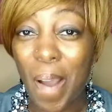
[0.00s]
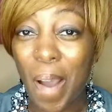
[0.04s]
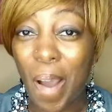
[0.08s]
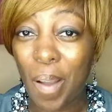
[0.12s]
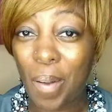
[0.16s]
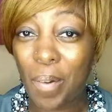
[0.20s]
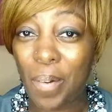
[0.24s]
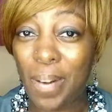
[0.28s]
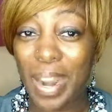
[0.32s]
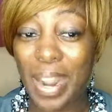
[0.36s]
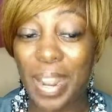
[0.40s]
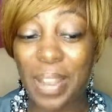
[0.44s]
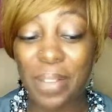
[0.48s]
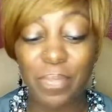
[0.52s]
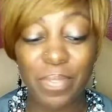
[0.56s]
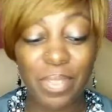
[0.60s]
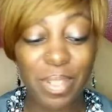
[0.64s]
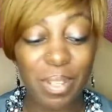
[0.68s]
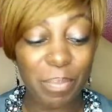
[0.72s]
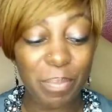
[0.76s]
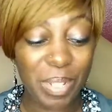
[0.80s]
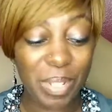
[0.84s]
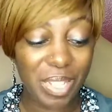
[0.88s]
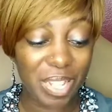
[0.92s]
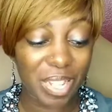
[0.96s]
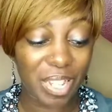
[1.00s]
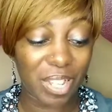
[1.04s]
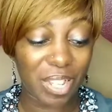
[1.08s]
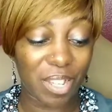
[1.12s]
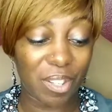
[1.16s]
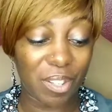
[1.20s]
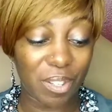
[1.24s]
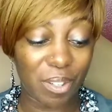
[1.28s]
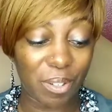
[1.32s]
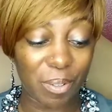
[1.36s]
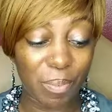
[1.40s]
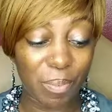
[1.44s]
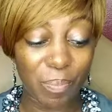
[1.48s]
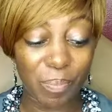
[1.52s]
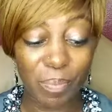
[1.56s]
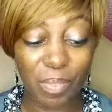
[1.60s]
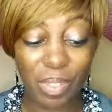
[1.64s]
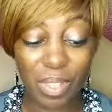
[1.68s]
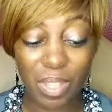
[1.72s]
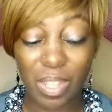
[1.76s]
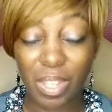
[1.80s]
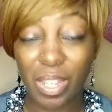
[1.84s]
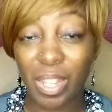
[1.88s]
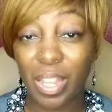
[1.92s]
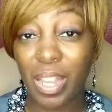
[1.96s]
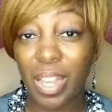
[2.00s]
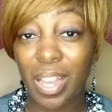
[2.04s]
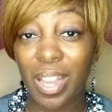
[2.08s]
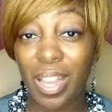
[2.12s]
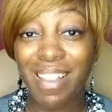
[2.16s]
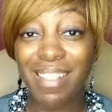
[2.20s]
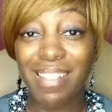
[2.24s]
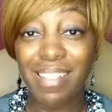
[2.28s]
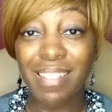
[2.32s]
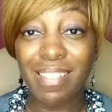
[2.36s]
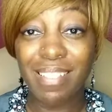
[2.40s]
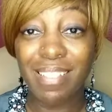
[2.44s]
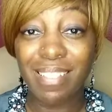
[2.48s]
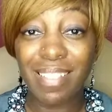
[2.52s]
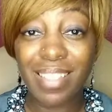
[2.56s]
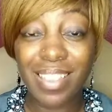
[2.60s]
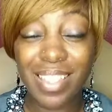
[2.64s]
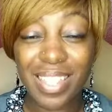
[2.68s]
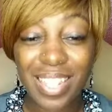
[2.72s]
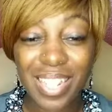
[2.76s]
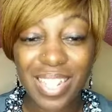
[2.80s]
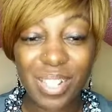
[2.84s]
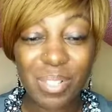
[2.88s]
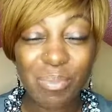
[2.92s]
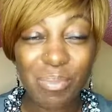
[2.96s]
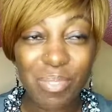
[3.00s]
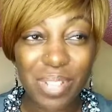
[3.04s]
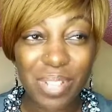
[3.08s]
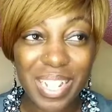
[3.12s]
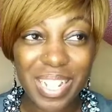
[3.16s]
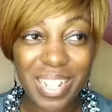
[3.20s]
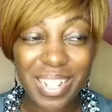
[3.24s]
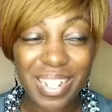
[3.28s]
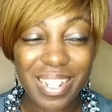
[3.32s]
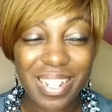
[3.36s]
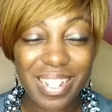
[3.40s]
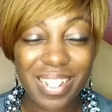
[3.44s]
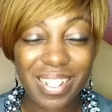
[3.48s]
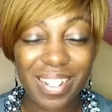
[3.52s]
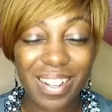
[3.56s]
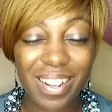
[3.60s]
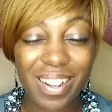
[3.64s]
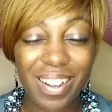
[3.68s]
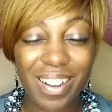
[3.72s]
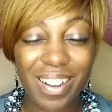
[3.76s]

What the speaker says: All right, let me tell you, this wig,